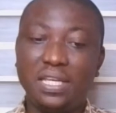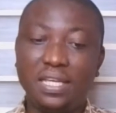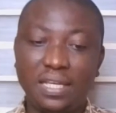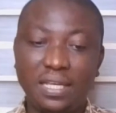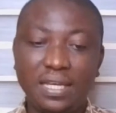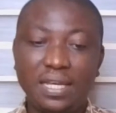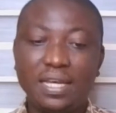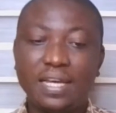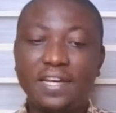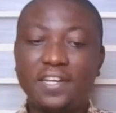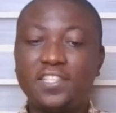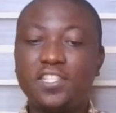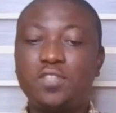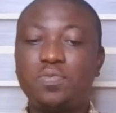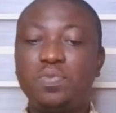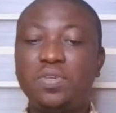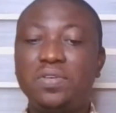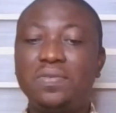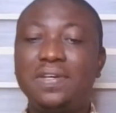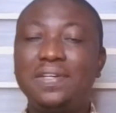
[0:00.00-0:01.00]
we
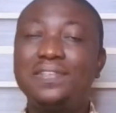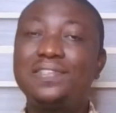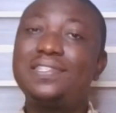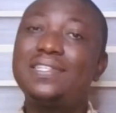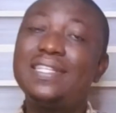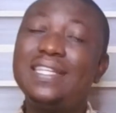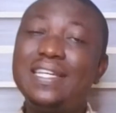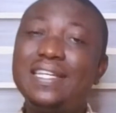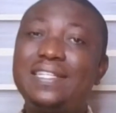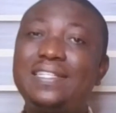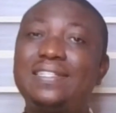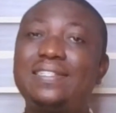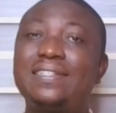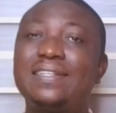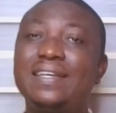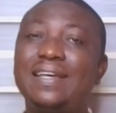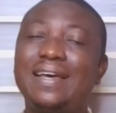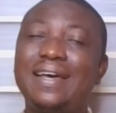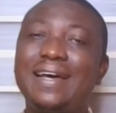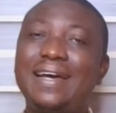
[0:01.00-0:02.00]
experience,
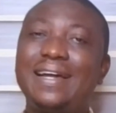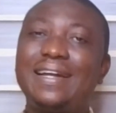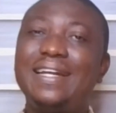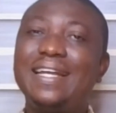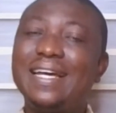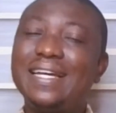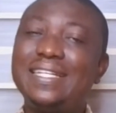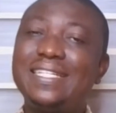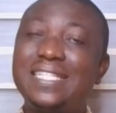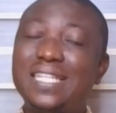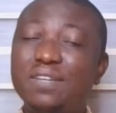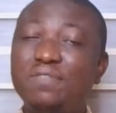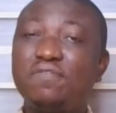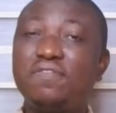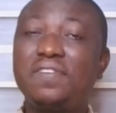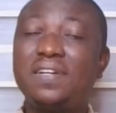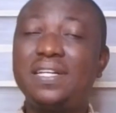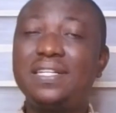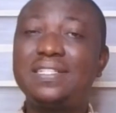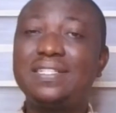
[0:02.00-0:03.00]
each at a
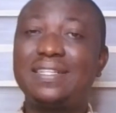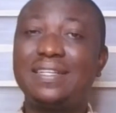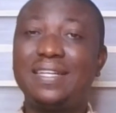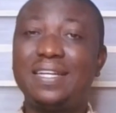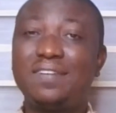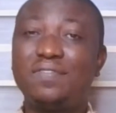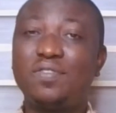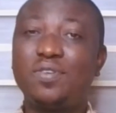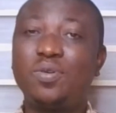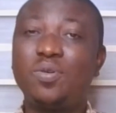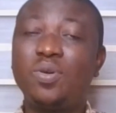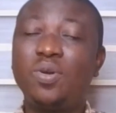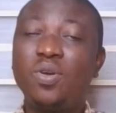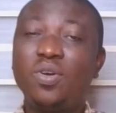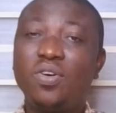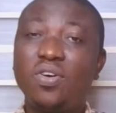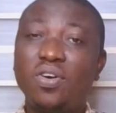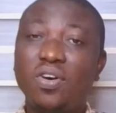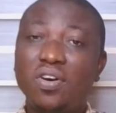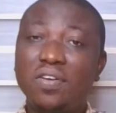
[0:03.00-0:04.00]
different
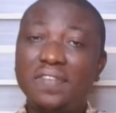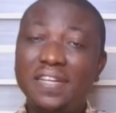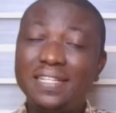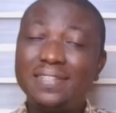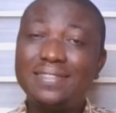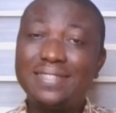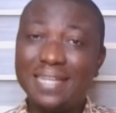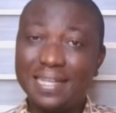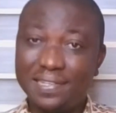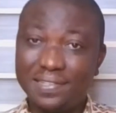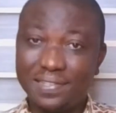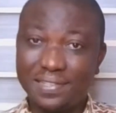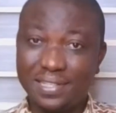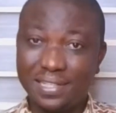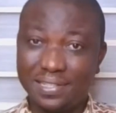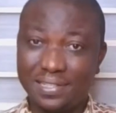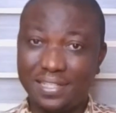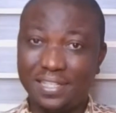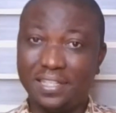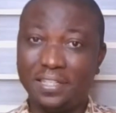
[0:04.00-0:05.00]
level of
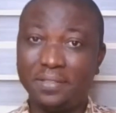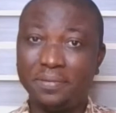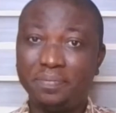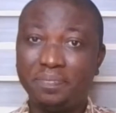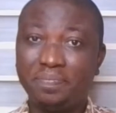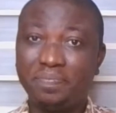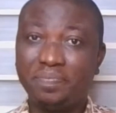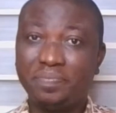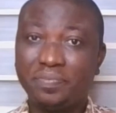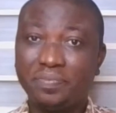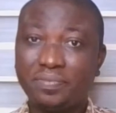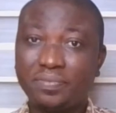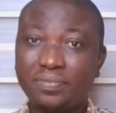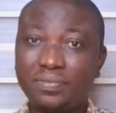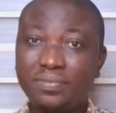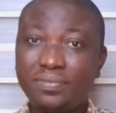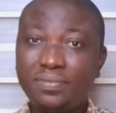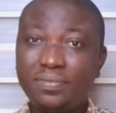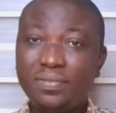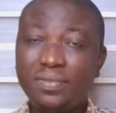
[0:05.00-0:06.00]
intensity.
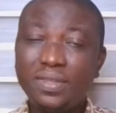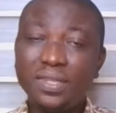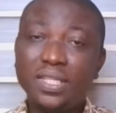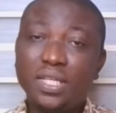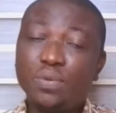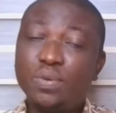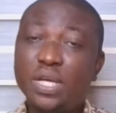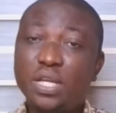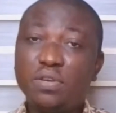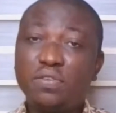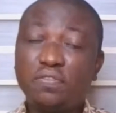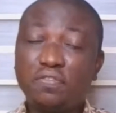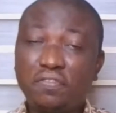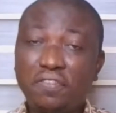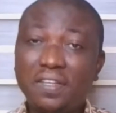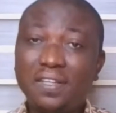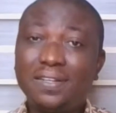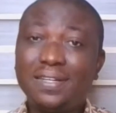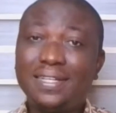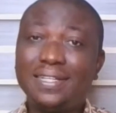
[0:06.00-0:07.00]
The way you
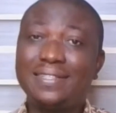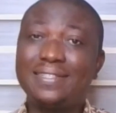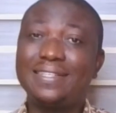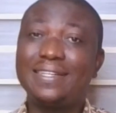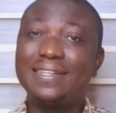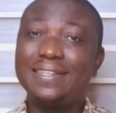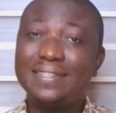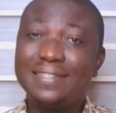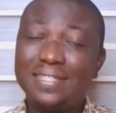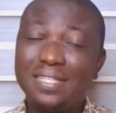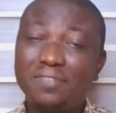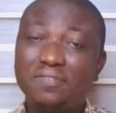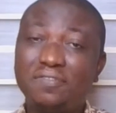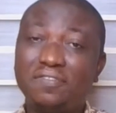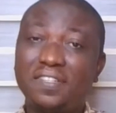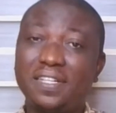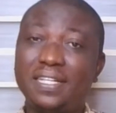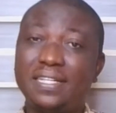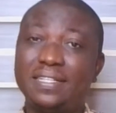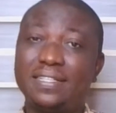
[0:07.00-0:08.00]
feel it is
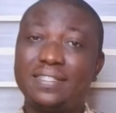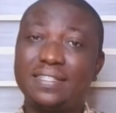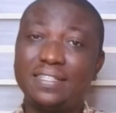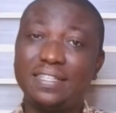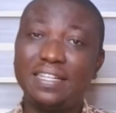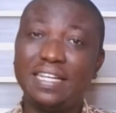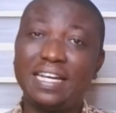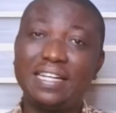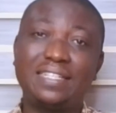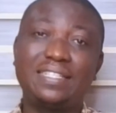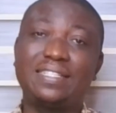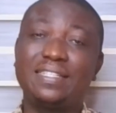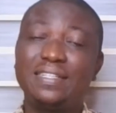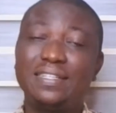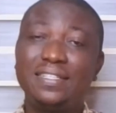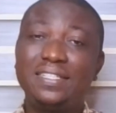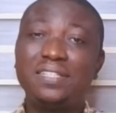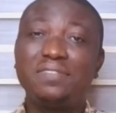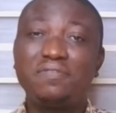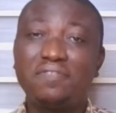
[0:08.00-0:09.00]
different at
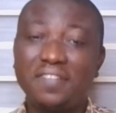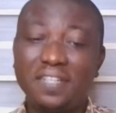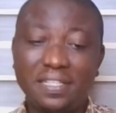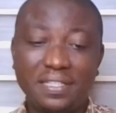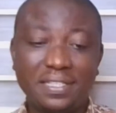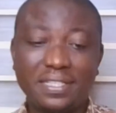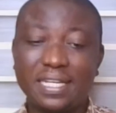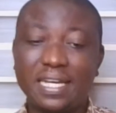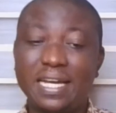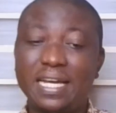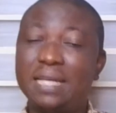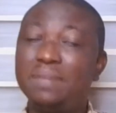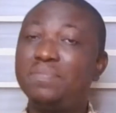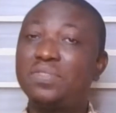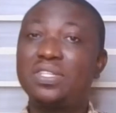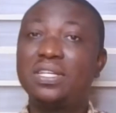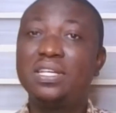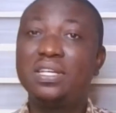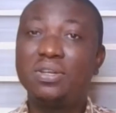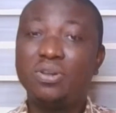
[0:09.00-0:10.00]
different
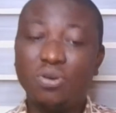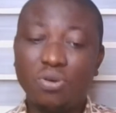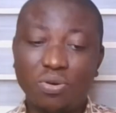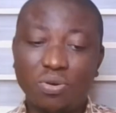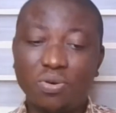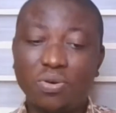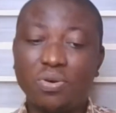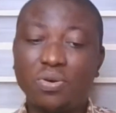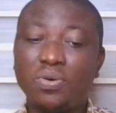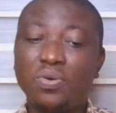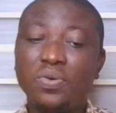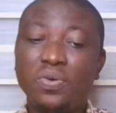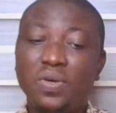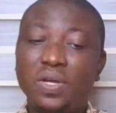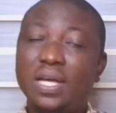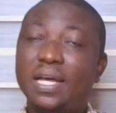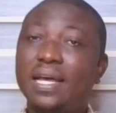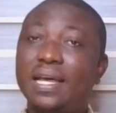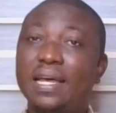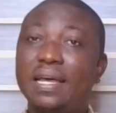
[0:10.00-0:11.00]
times,
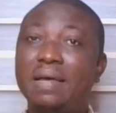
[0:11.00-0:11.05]
or